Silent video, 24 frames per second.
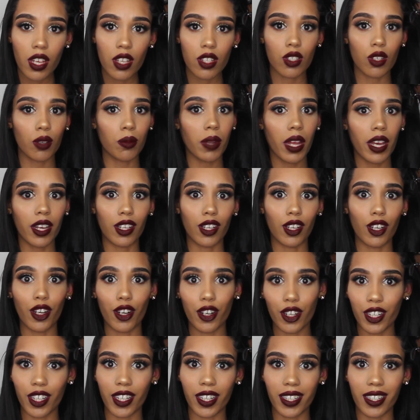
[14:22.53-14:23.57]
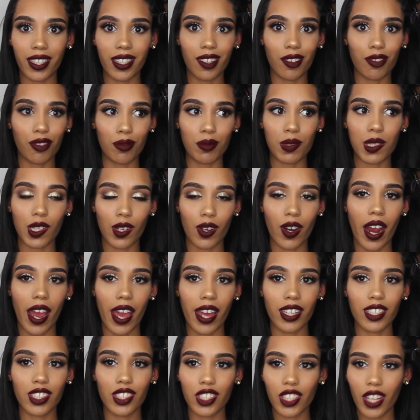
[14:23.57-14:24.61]
so I'm like learning from
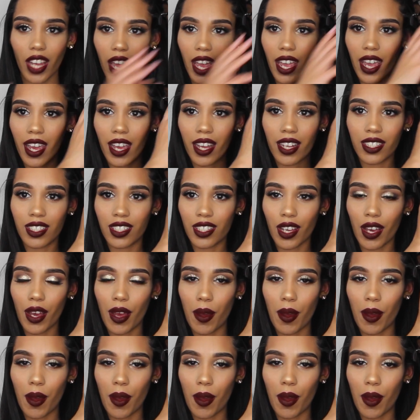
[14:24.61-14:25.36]
scratch. And